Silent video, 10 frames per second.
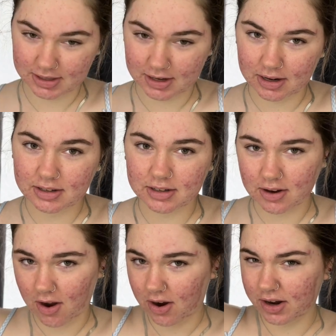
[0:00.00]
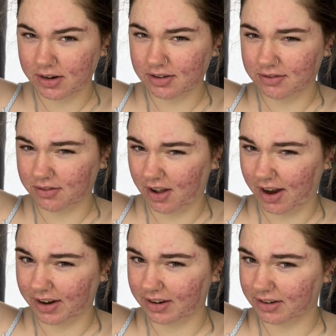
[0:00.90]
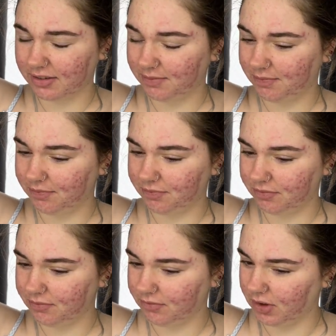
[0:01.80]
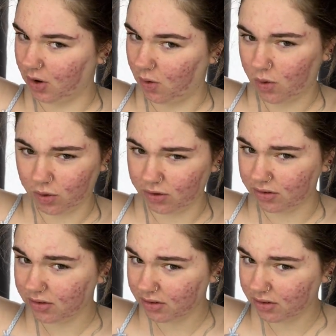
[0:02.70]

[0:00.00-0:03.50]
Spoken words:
side's kind of like gone